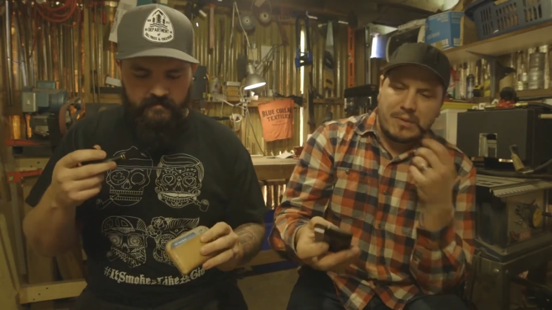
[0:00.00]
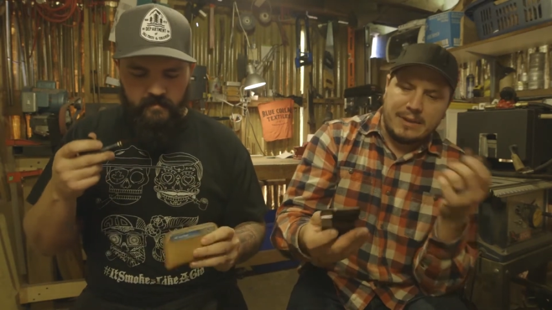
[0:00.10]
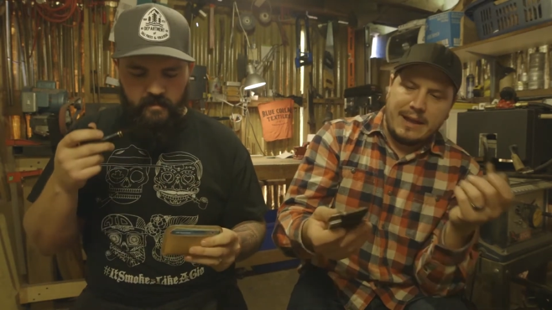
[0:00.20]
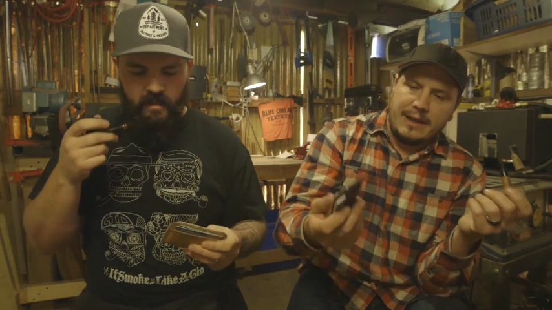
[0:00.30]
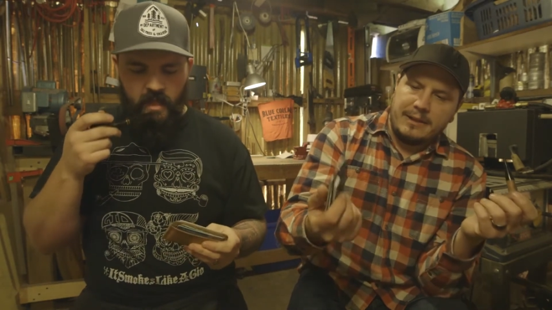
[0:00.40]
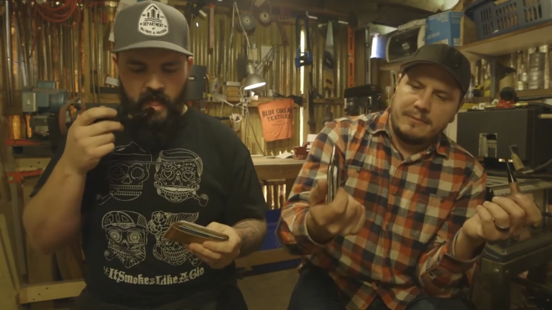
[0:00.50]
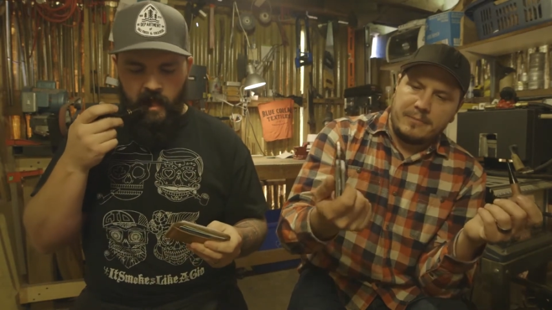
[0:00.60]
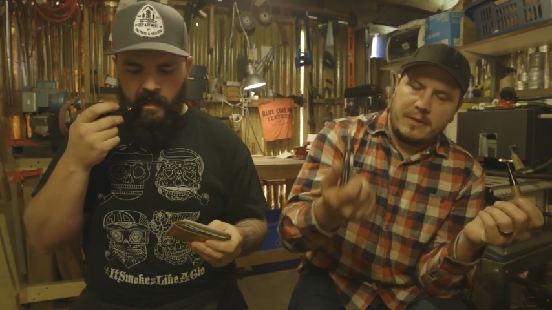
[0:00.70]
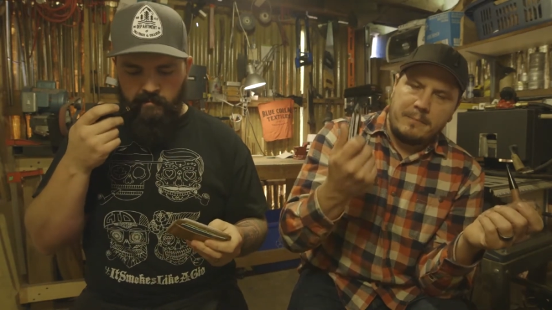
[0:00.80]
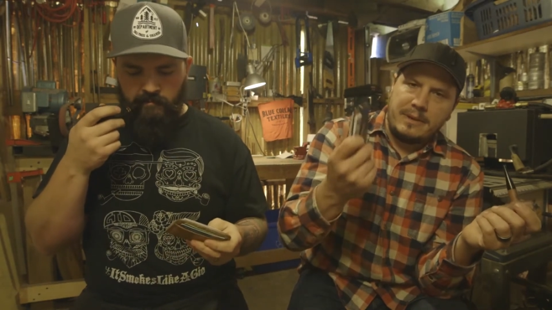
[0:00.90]
Speaker 1: Yeah,
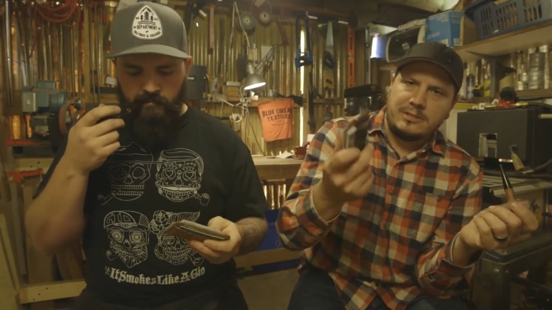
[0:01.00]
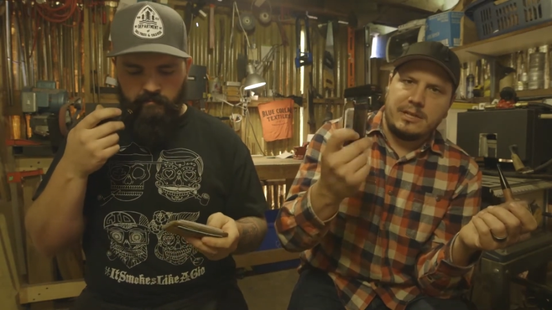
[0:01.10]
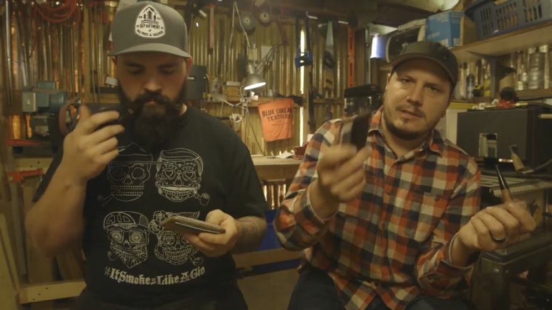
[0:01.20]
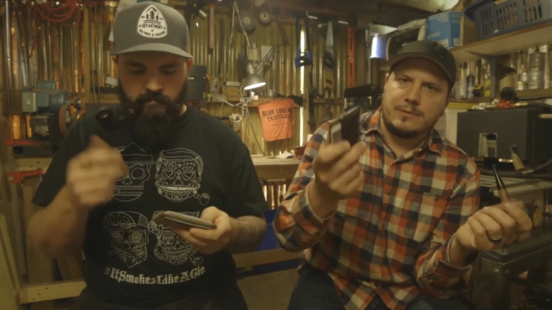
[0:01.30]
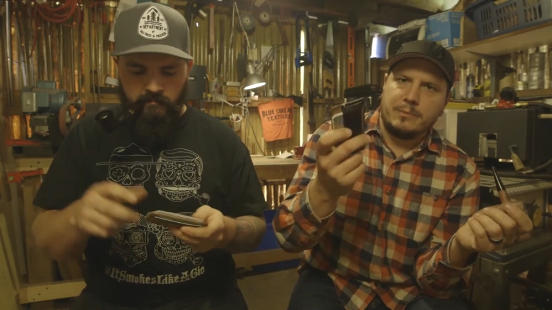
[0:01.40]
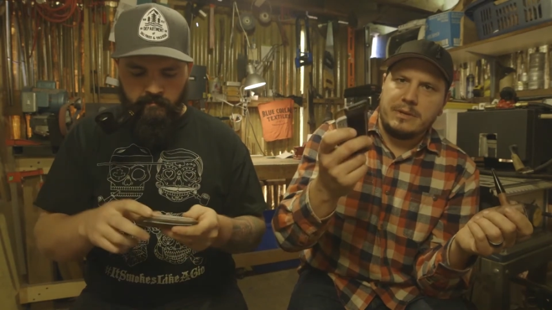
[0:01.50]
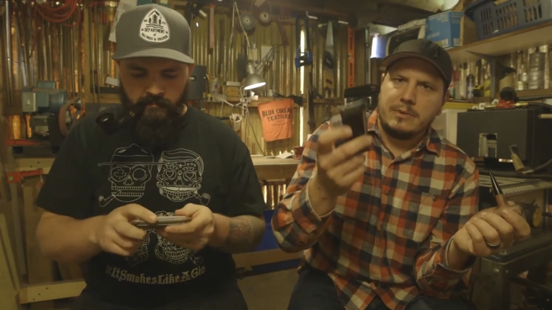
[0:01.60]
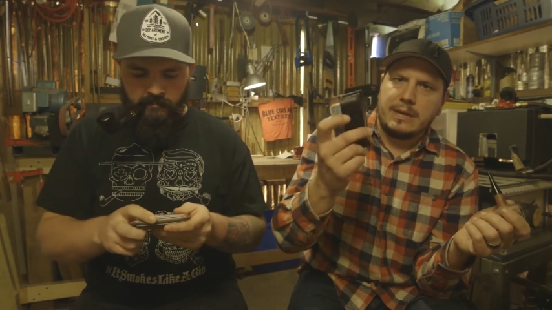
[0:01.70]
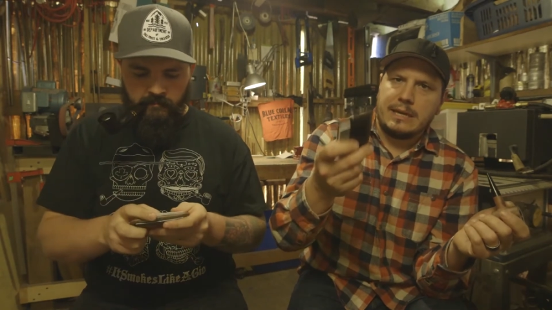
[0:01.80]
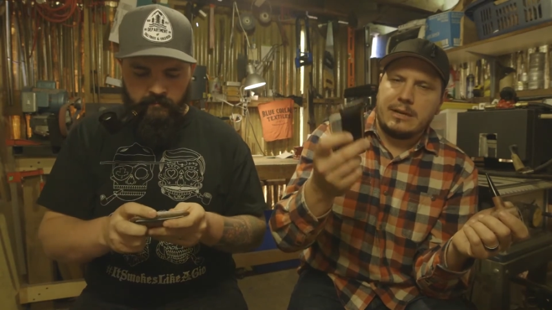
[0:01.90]
and the big change for me
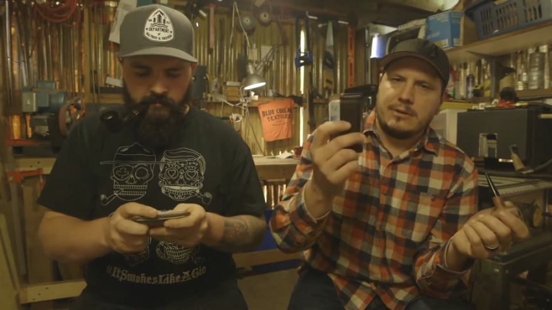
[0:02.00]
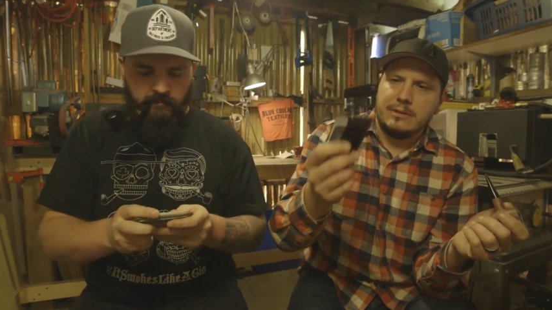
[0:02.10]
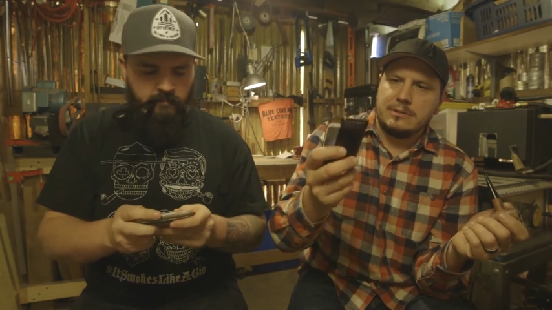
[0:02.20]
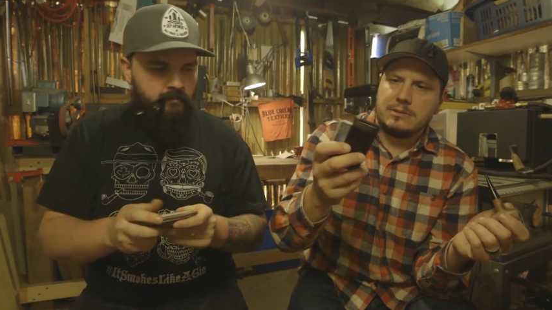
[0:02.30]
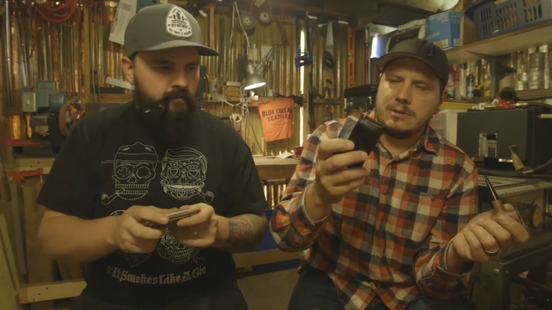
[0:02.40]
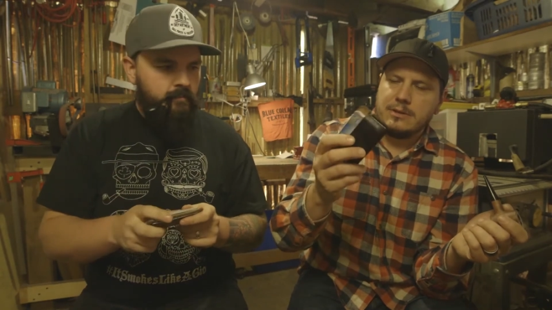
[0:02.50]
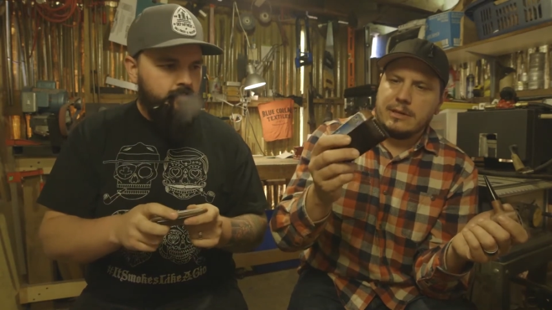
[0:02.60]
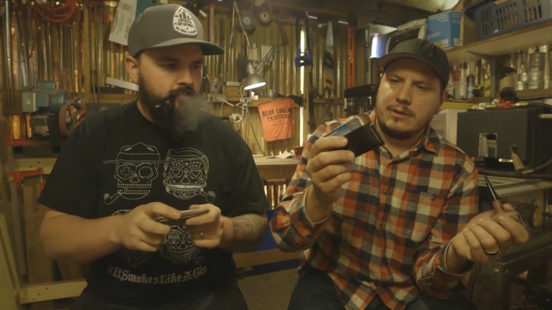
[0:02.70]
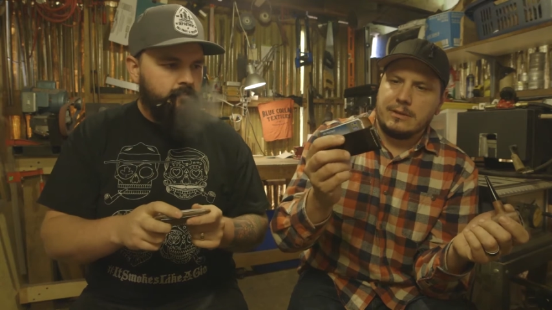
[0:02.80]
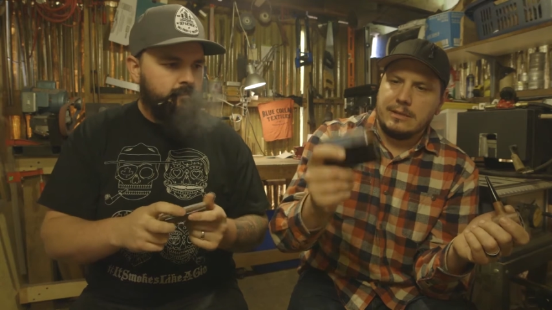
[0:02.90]
when I carried started
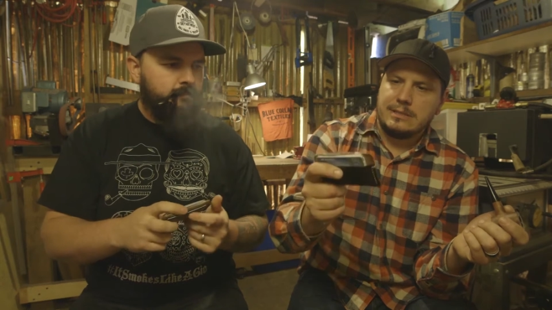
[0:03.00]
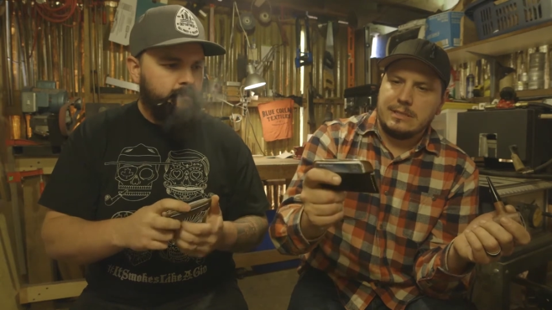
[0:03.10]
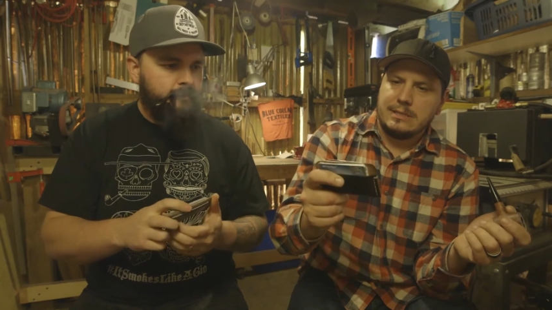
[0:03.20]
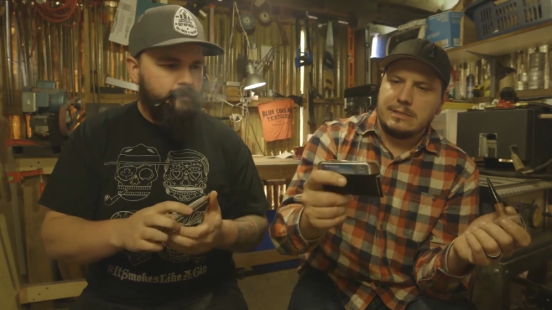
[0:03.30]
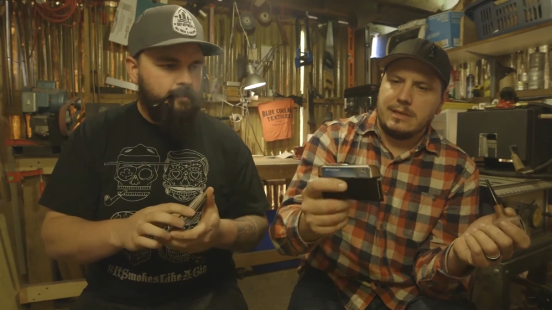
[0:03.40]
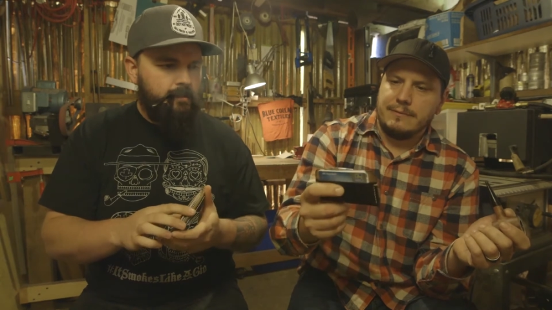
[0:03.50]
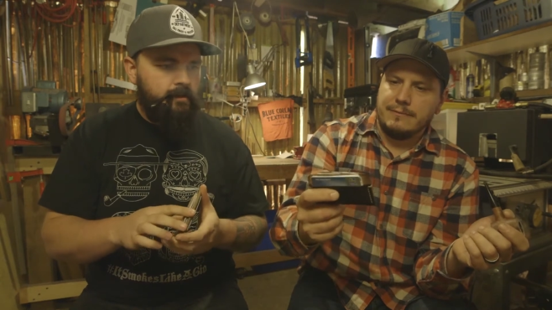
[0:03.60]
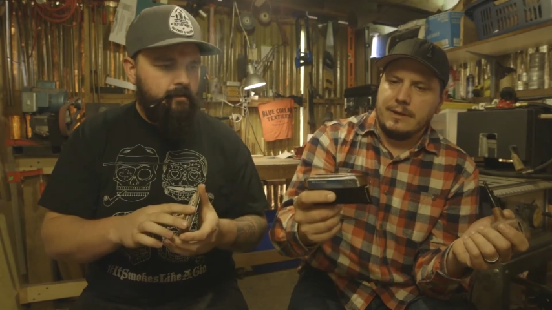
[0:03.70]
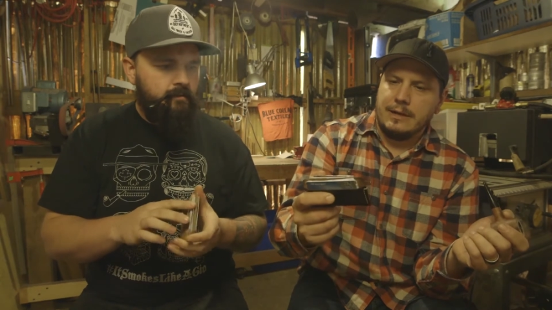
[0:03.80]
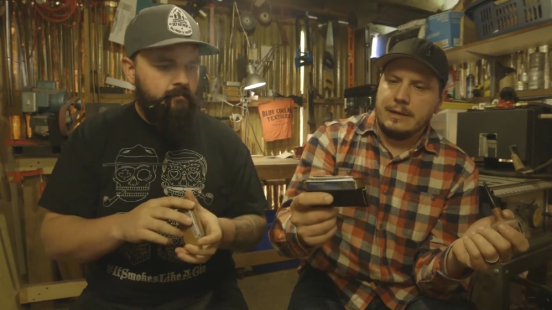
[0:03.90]
carrying this instead
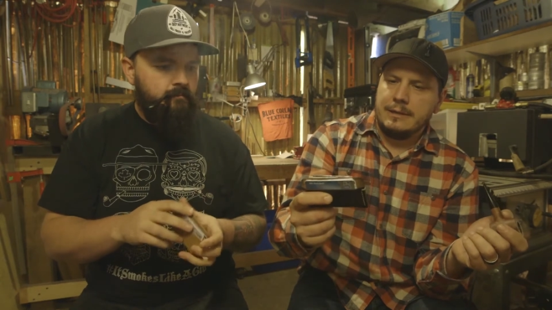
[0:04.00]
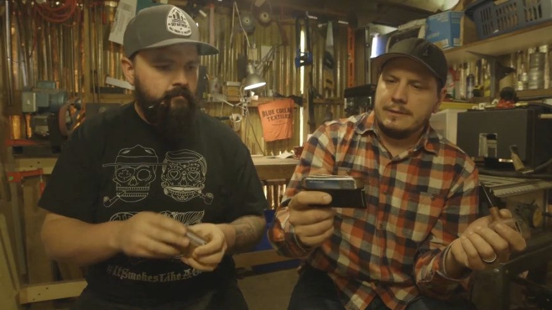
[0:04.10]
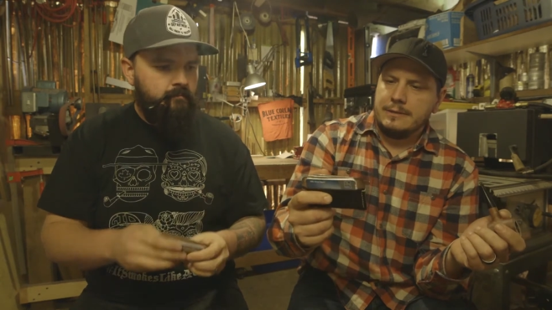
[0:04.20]
of the uh,